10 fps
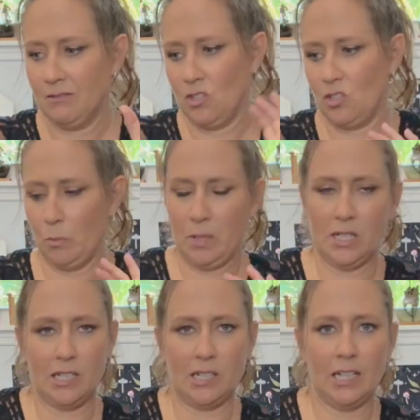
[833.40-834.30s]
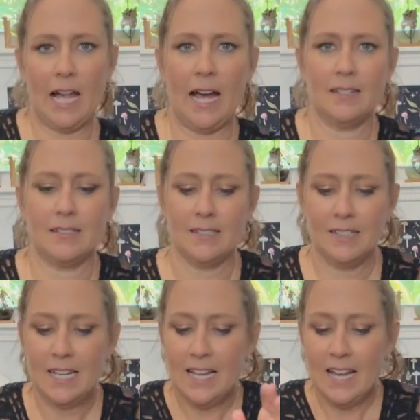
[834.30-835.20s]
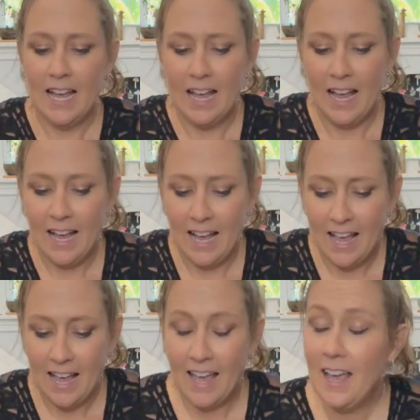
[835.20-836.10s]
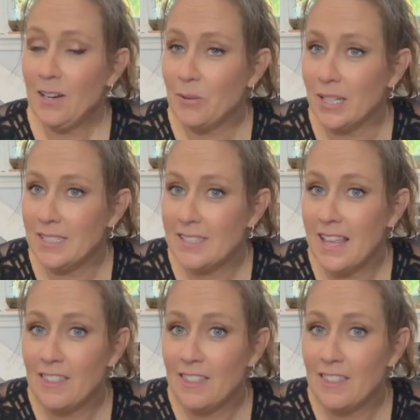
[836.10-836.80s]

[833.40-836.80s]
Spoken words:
superior glass. Anyways,